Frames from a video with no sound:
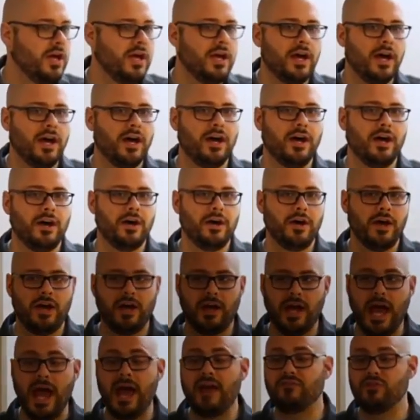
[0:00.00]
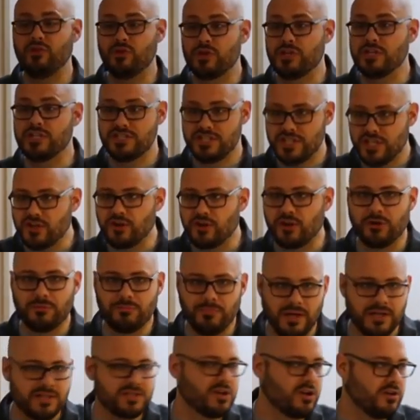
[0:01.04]
uh, have you considered
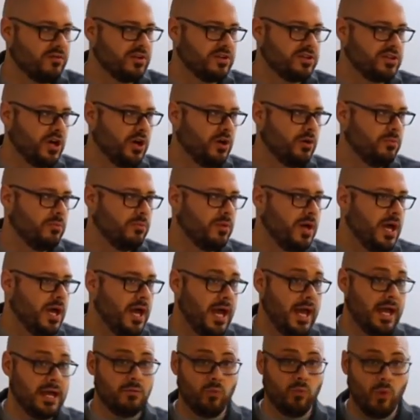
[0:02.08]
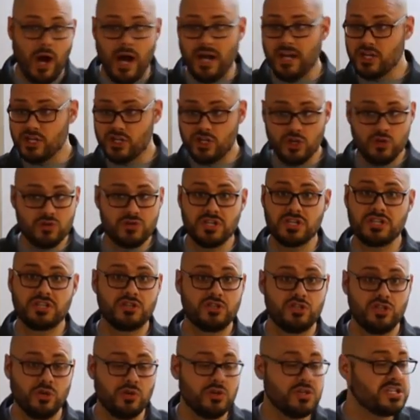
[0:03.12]
my servant Job? Right. And why did Judas,
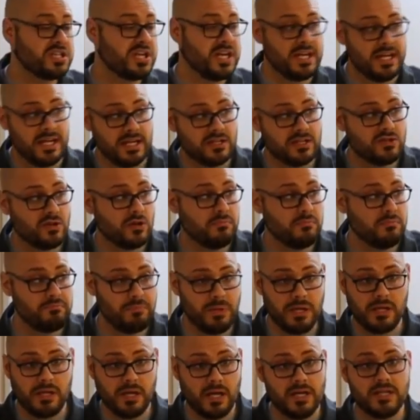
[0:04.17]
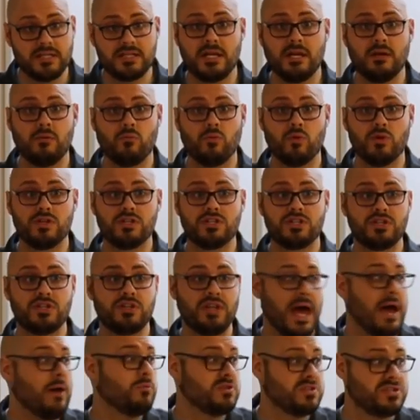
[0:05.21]
Judas get entered? Because it was
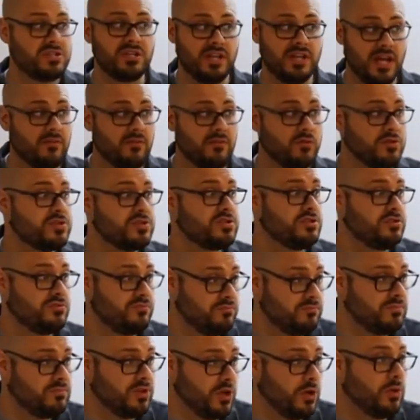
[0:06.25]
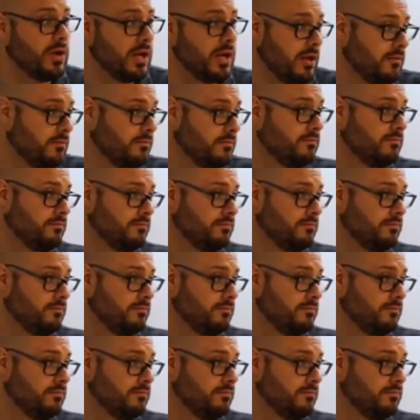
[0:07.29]
that was the devil's duty.